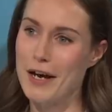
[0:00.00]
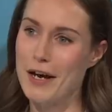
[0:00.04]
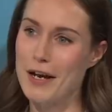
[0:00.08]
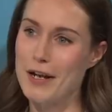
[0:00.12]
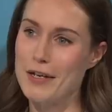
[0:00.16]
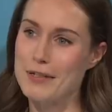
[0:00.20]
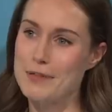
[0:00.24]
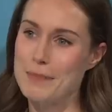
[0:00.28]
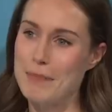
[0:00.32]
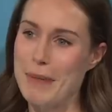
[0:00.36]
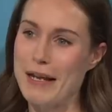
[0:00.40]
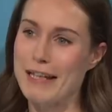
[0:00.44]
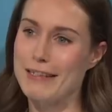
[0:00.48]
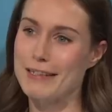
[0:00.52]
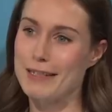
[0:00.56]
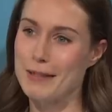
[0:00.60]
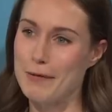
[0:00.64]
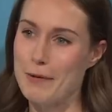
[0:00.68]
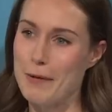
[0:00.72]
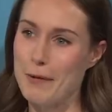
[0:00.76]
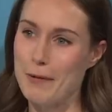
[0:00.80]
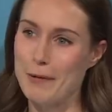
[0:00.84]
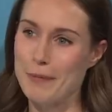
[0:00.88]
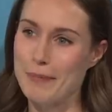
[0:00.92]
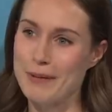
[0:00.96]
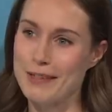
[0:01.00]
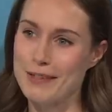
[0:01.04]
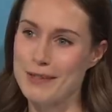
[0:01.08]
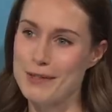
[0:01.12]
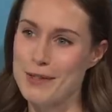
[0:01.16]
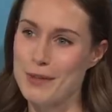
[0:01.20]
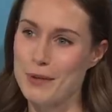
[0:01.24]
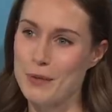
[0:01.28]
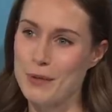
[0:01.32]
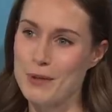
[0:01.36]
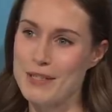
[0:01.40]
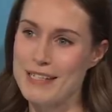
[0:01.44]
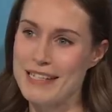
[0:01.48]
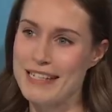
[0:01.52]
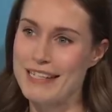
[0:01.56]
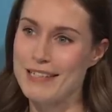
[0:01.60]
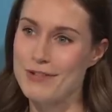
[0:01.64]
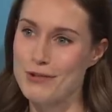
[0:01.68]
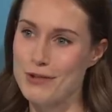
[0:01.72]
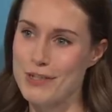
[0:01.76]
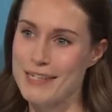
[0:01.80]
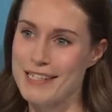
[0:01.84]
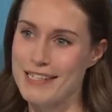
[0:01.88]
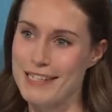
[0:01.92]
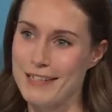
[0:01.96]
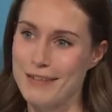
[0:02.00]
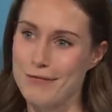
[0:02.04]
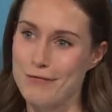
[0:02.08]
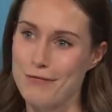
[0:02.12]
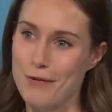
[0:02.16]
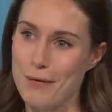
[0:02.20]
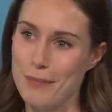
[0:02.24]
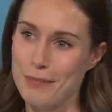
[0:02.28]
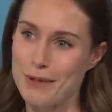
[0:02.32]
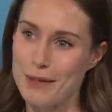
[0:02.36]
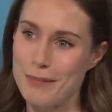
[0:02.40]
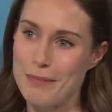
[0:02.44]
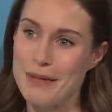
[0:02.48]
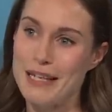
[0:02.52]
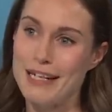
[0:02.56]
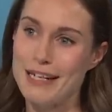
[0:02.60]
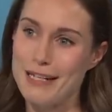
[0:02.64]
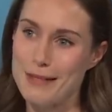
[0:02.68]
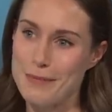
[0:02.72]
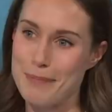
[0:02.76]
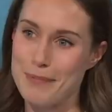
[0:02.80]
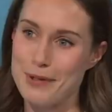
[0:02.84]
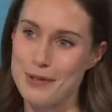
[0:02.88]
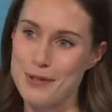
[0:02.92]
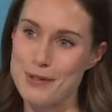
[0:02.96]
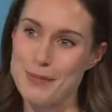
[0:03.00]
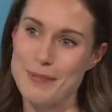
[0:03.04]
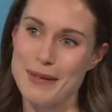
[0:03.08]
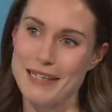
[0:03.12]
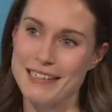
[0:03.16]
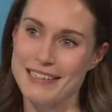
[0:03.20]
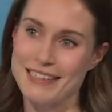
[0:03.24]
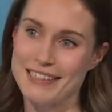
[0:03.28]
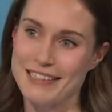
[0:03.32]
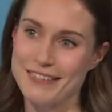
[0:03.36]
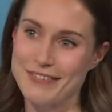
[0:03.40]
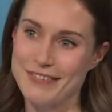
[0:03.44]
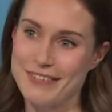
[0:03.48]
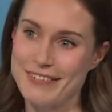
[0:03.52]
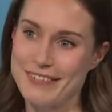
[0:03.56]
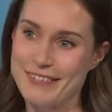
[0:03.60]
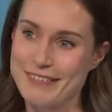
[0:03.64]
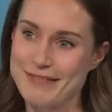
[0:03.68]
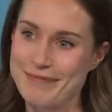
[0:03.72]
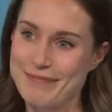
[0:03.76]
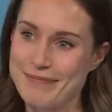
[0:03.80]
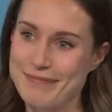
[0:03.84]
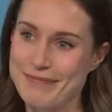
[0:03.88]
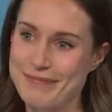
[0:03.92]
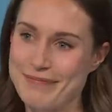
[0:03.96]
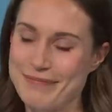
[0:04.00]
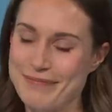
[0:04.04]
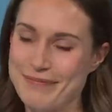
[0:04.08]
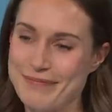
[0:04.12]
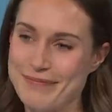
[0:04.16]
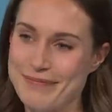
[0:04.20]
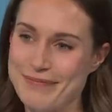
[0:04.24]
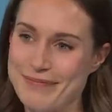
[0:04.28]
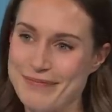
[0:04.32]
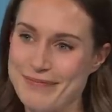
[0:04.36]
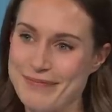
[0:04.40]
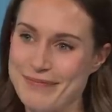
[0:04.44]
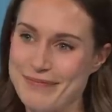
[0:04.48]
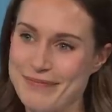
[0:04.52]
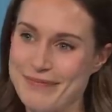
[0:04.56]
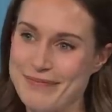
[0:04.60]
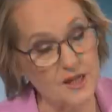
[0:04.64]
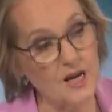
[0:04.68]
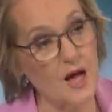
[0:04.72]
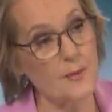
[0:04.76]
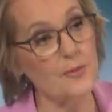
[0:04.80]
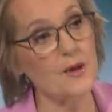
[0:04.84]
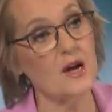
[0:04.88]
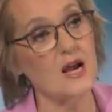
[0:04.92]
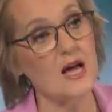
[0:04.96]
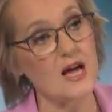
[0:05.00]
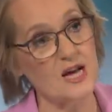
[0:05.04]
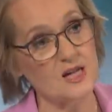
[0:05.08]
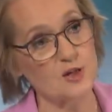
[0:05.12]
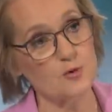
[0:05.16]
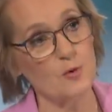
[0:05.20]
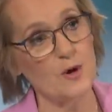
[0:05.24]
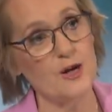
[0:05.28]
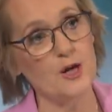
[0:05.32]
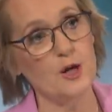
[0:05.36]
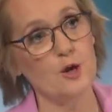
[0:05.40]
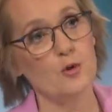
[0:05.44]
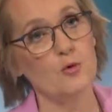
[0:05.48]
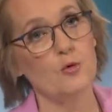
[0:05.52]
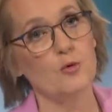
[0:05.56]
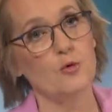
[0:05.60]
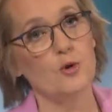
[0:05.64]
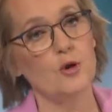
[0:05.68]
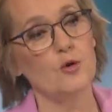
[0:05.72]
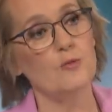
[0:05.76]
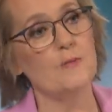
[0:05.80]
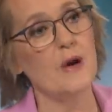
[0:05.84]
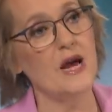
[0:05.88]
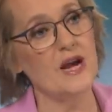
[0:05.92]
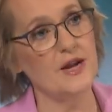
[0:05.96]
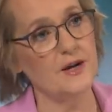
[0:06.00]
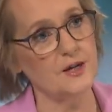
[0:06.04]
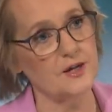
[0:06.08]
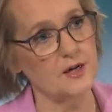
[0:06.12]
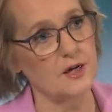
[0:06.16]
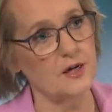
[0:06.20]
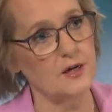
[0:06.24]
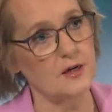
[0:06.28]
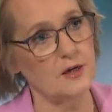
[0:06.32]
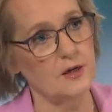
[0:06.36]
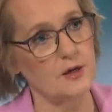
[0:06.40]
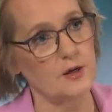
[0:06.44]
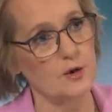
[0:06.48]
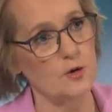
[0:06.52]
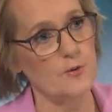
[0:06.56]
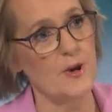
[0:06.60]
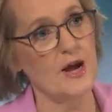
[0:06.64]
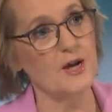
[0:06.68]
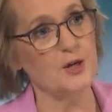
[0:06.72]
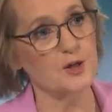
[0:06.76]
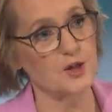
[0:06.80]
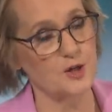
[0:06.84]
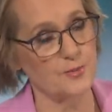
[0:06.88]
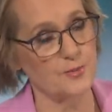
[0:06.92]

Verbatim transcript: a spectacle because it was interesting from the media perspective. A spectacle, nonetheless, when you made a